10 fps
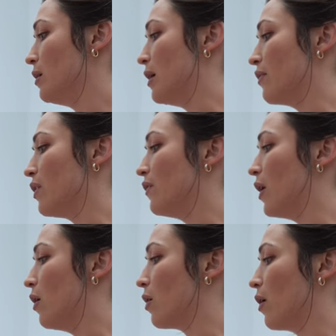never
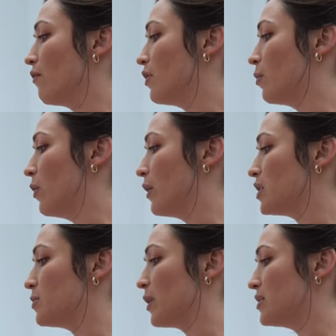felt comfortable
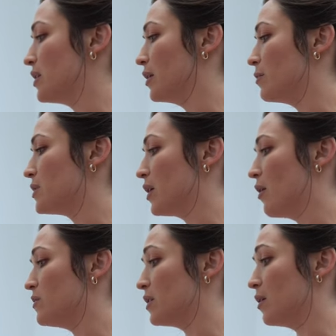expressing
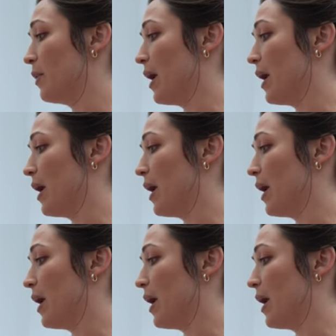themselves in the